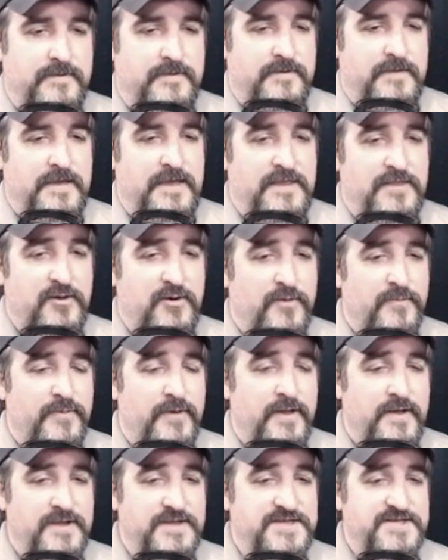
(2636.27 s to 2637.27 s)
And there are
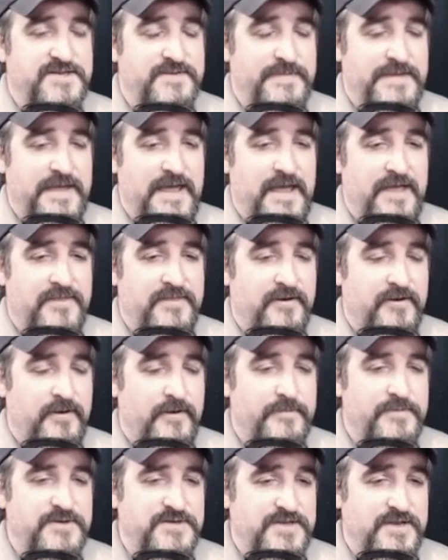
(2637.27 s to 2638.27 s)
puns to be had there.
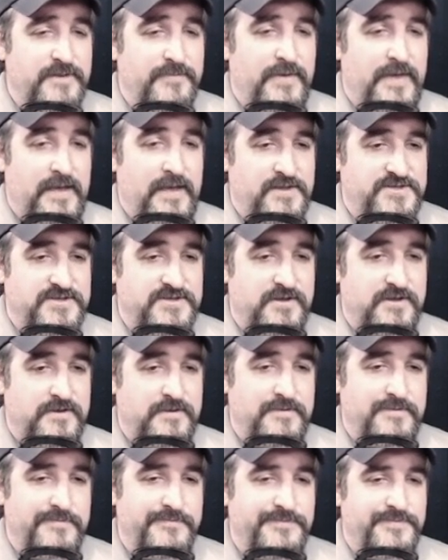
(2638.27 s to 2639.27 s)
I'm just going to pass on.